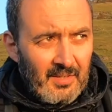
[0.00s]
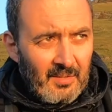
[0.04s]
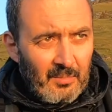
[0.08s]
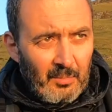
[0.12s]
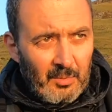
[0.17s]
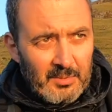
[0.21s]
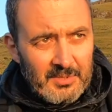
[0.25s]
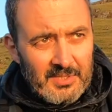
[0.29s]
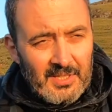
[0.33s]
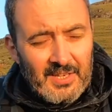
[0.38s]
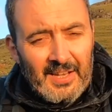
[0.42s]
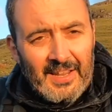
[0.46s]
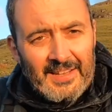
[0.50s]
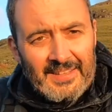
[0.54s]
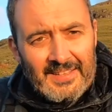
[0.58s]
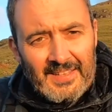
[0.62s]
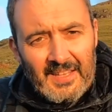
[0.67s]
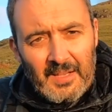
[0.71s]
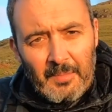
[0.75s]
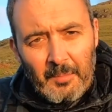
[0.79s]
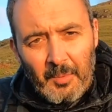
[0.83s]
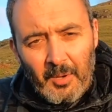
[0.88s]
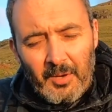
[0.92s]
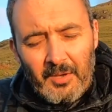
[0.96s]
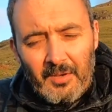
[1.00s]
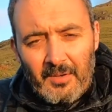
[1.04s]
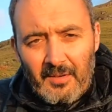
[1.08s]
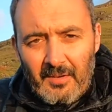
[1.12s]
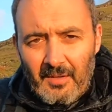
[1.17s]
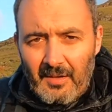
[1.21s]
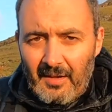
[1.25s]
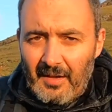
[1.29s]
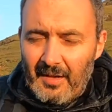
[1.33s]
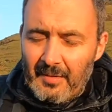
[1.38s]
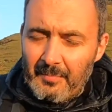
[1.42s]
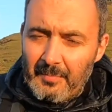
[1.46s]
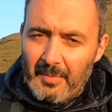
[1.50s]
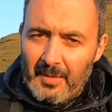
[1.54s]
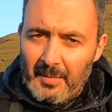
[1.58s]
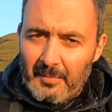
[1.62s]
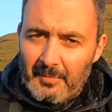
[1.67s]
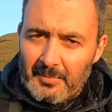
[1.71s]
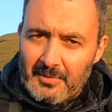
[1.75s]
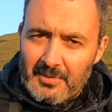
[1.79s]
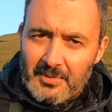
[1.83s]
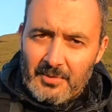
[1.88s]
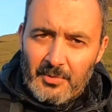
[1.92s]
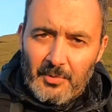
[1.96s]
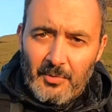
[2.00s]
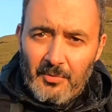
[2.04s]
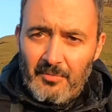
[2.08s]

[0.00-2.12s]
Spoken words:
once the light came out, I'd be able to sort